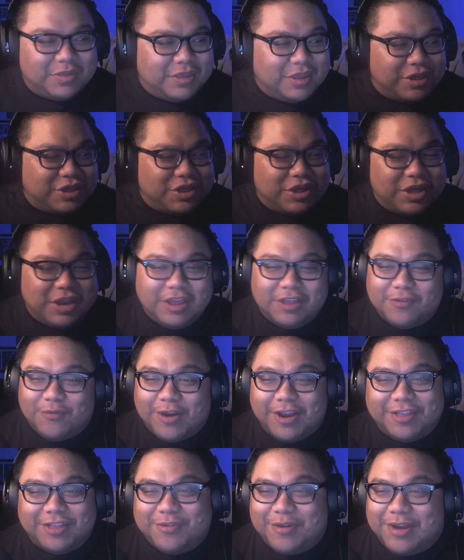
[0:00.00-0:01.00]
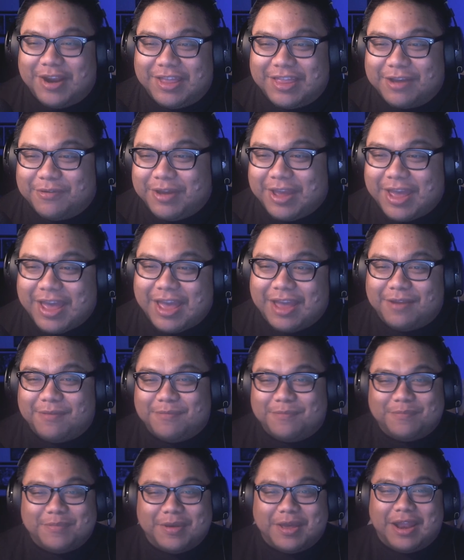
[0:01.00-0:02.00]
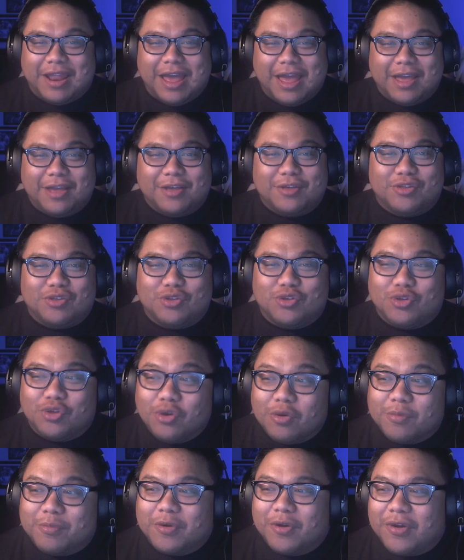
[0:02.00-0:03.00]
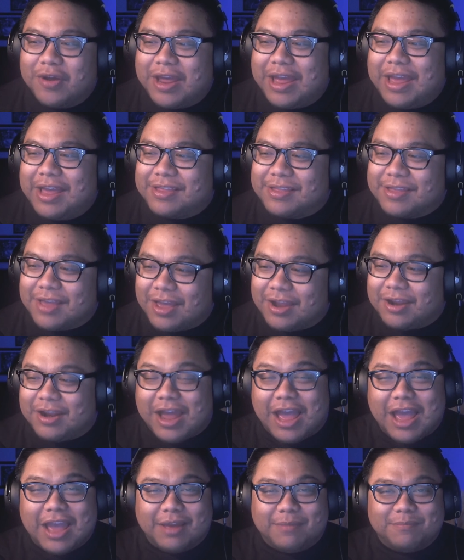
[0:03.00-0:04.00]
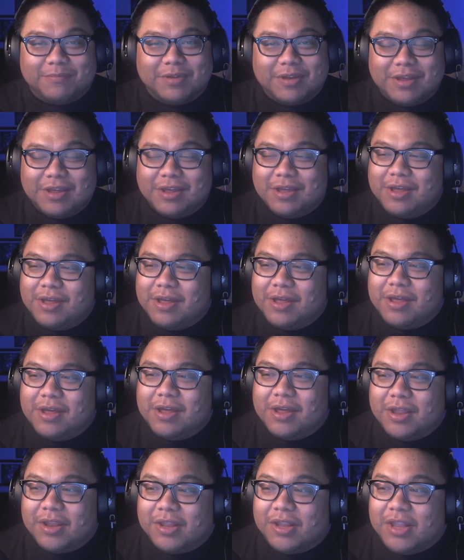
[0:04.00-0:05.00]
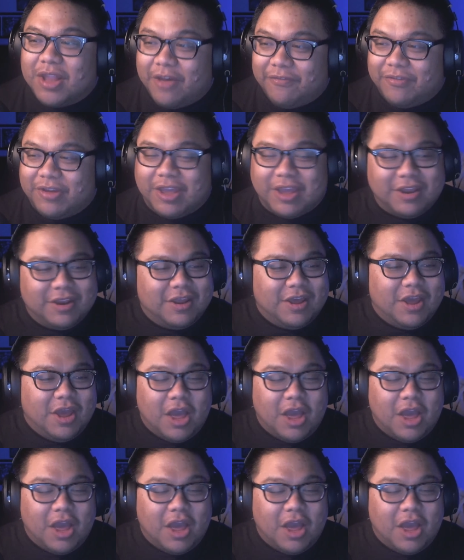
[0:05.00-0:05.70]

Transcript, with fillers: shitty twenty twenty that we had. But super excited. I'm loving it.